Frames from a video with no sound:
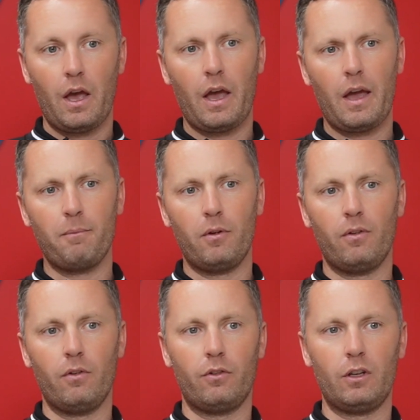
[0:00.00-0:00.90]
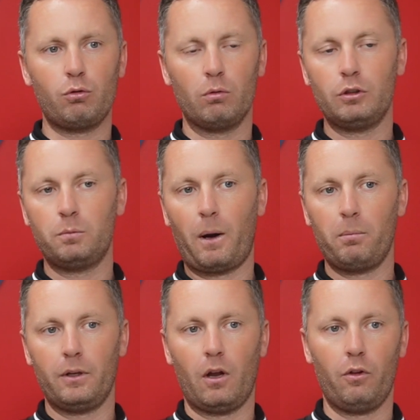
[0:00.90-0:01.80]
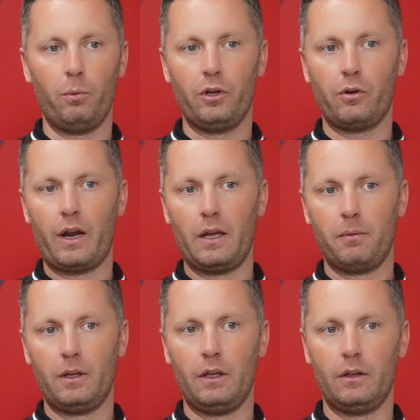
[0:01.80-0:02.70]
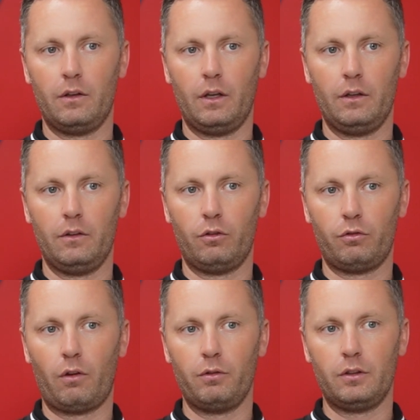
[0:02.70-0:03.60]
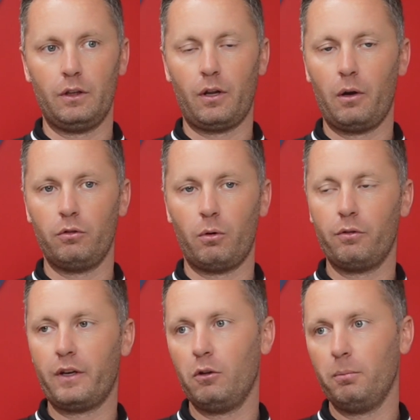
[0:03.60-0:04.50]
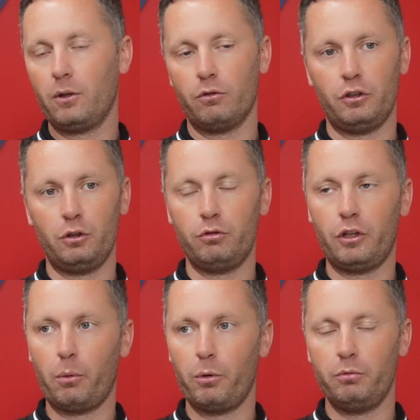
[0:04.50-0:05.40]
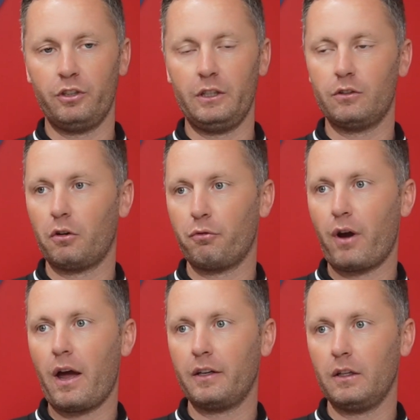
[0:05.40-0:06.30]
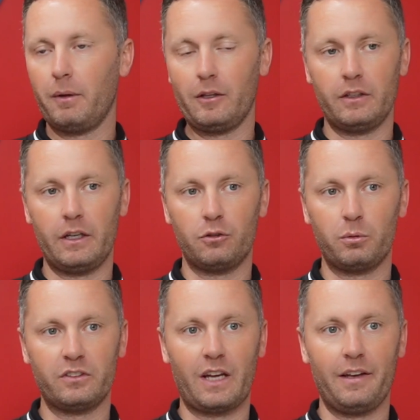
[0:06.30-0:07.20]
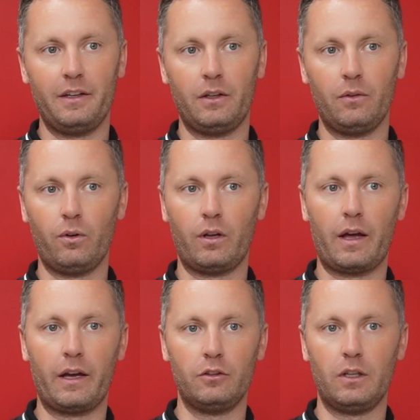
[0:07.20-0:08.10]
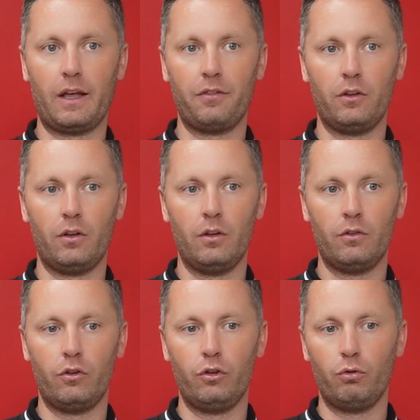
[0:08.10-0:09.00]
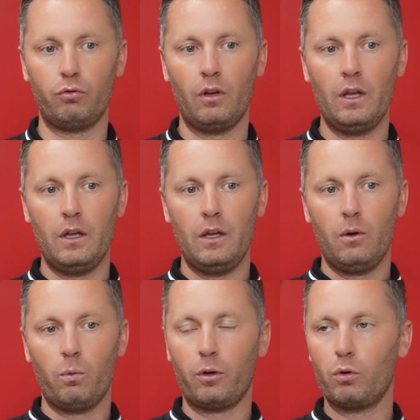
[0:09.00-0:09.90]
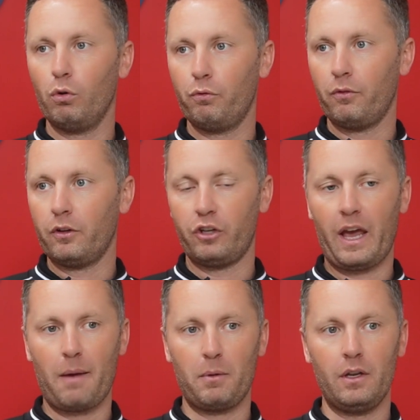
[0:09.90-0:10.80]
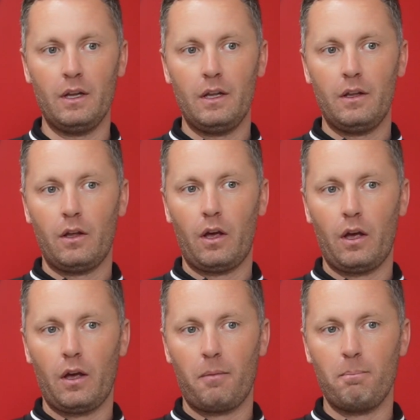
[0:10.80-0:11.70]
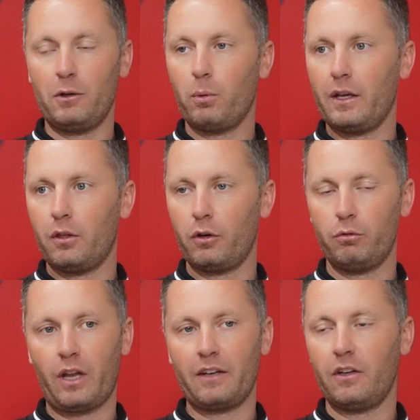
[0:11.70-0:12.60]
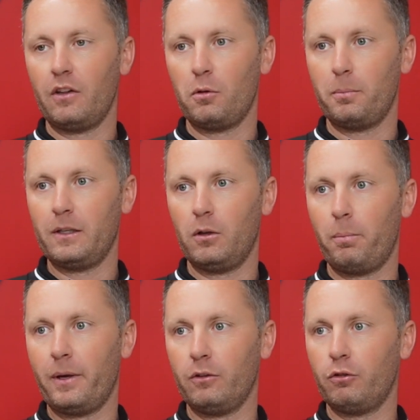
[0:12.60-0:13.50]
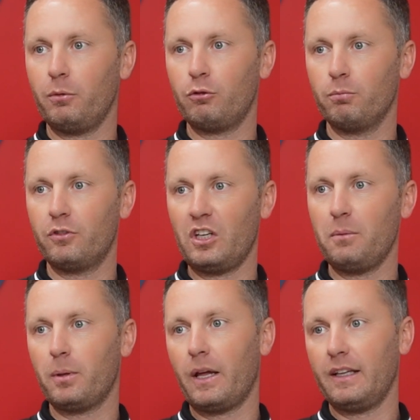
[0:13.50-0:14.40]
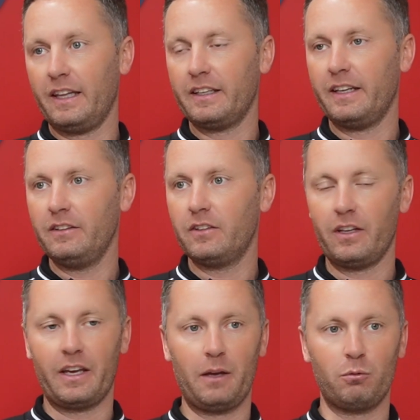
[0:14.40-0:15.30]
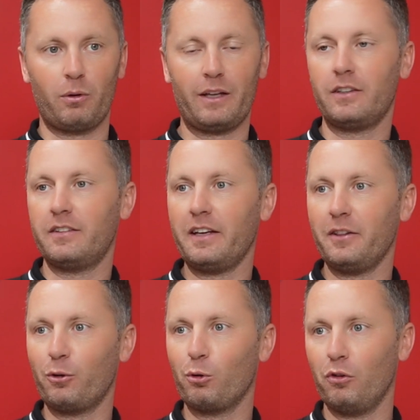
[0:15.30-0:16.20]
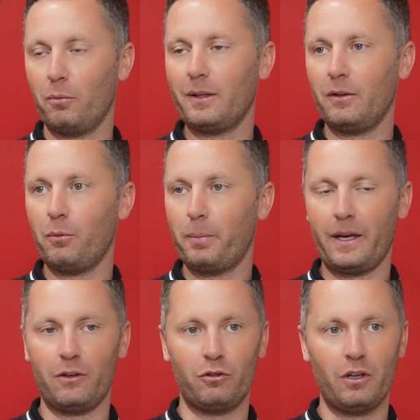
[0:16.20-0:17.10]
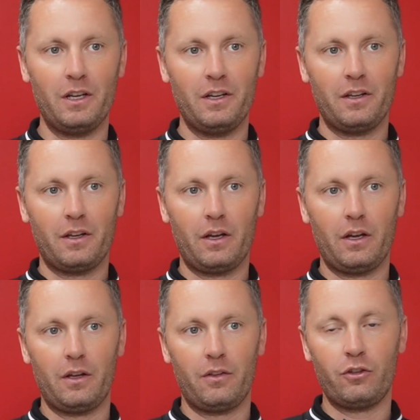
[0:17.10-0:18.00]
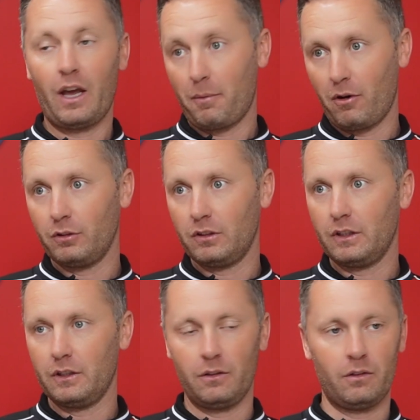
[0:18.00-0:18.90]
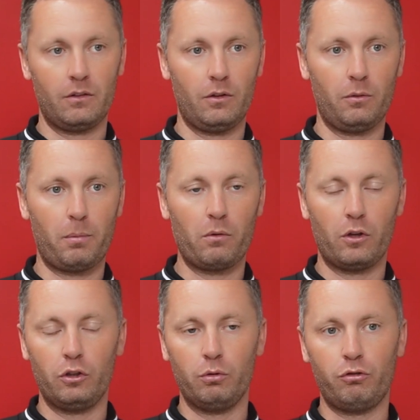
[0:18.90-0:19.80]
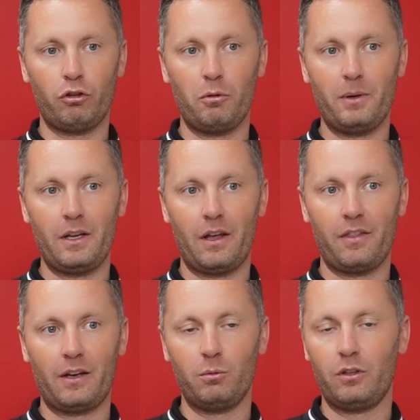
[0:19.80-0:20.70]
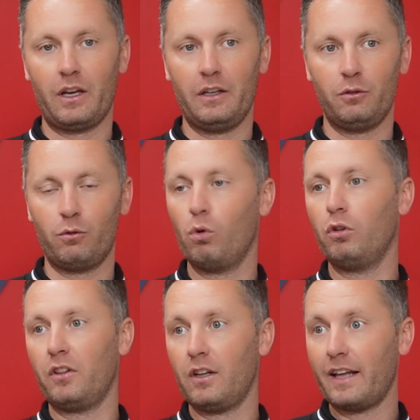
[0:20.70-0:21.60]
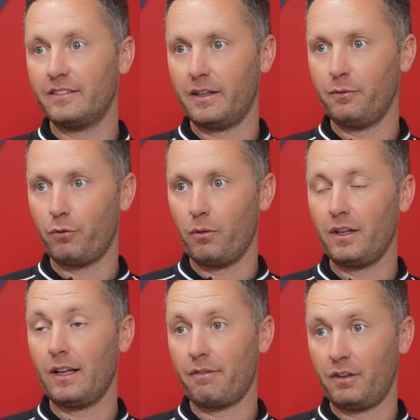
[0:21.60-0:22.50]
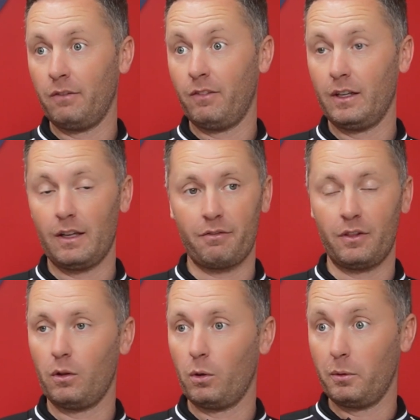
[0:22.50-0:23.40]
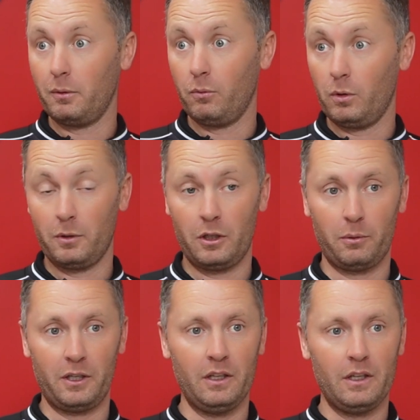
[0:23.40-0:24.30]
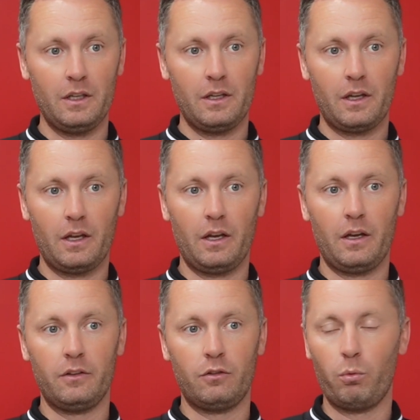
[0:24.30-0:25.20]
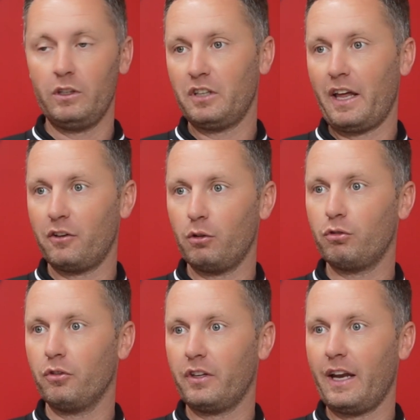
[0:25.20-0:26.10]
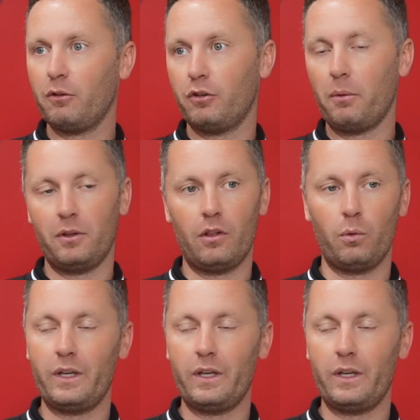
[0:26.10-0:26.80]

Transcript: Um, is probably not the word, Graham. It, it, just obviously throws you off kilt because you're used to your routines on a Friday building into a Saturday. I actually had the, the news with a call from the chairman uh, midway through standing in the middle of the pitch doing some team play linking into the game so I had to take the call in the middle of the pitch uh, chairman obviously broke the news to me, and then it was a case of calling the lads in from the 11 the 11 that they were, we were doing uh, to reset and do something else, knowing that the